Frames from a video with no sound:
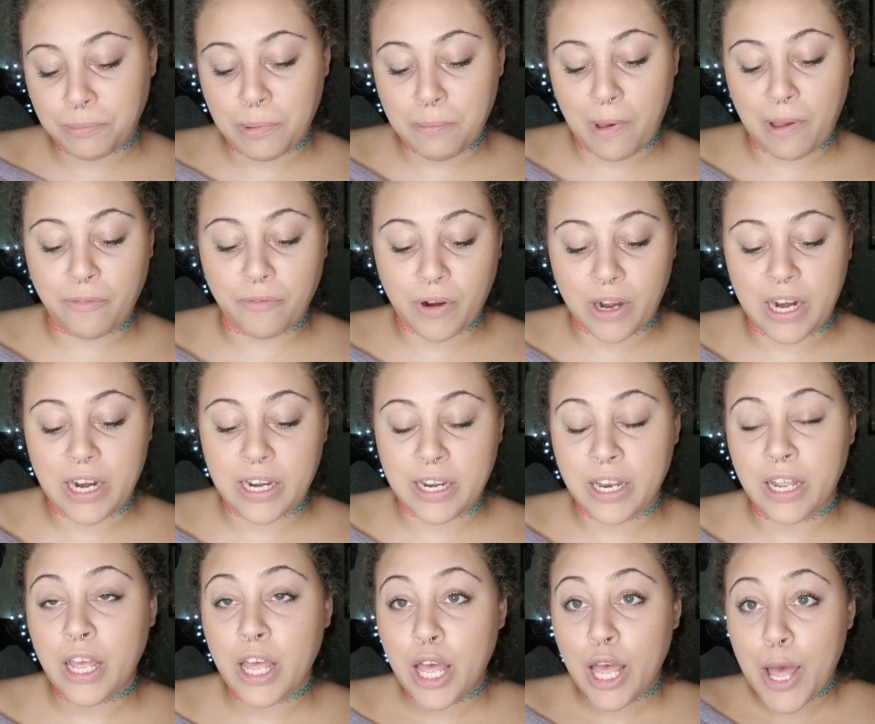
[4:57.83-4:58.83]
Me and my
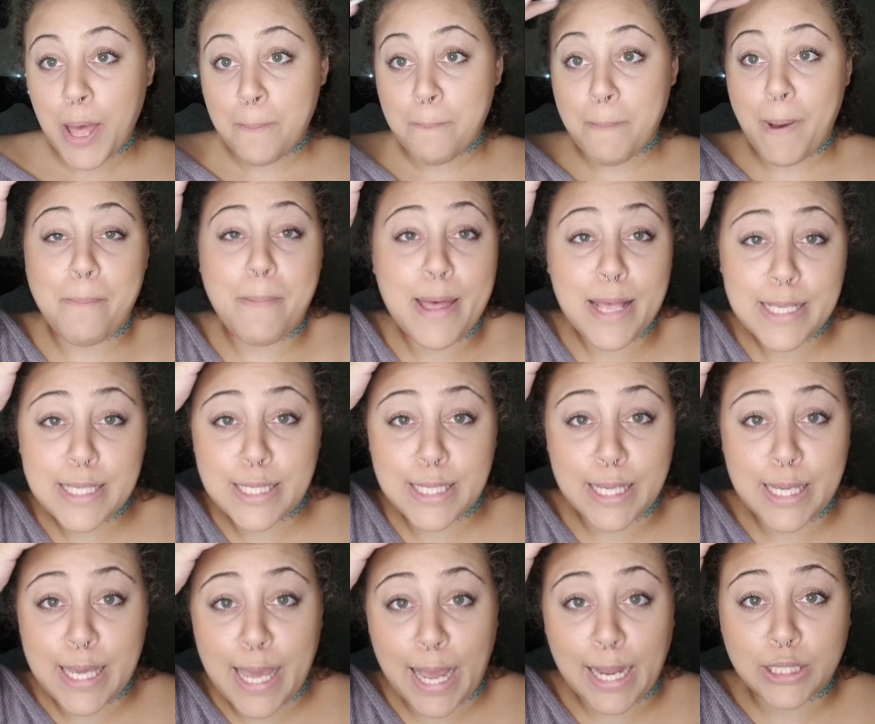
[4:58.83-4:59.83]
friend, my bestie,